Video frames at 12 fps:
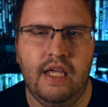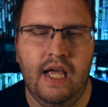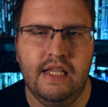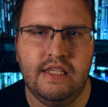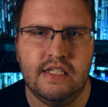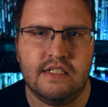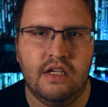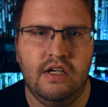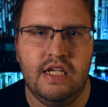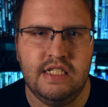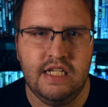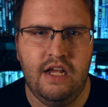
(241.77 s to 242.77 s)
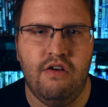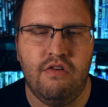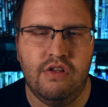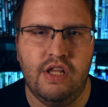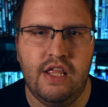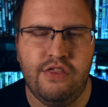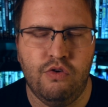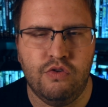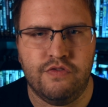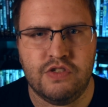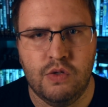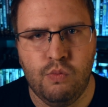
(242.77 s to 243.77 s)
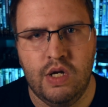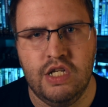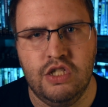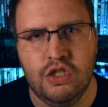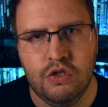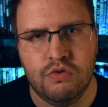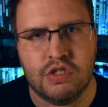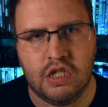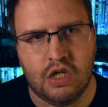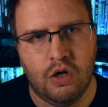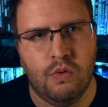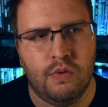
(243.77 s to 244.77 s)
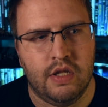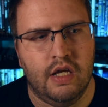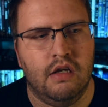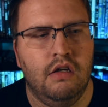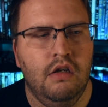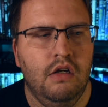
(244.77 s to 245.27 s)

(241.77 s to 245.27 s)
had this idea and they thought of somewhere new to go with it,